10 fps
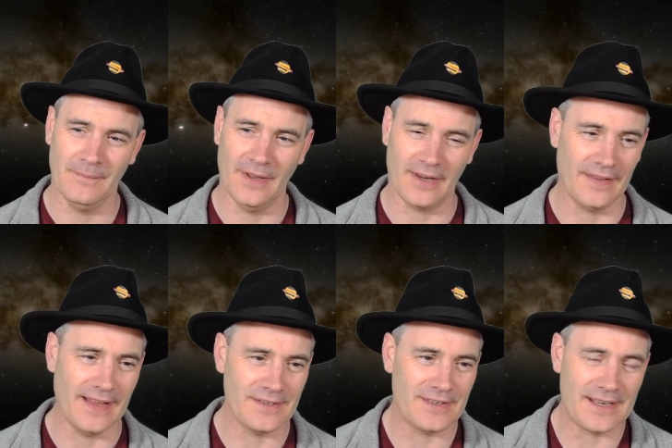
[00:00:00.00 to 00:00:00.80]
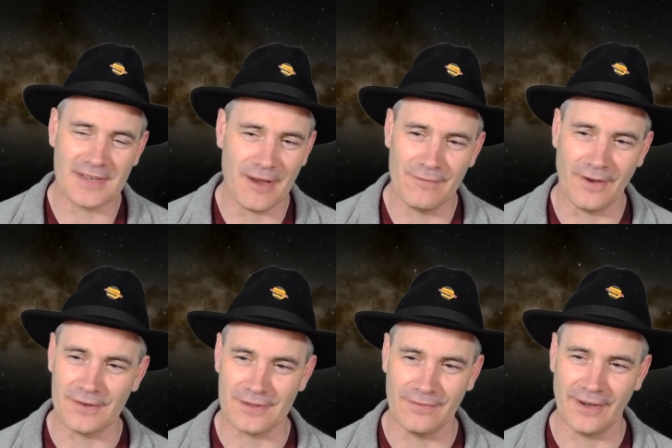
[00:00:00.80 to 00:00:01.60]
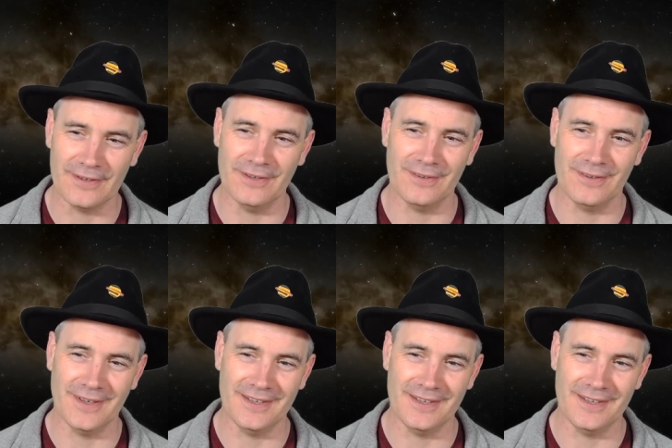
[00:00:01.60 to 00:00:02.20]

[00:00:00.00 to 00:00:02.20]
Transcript: Okay, that's how fast the fight is.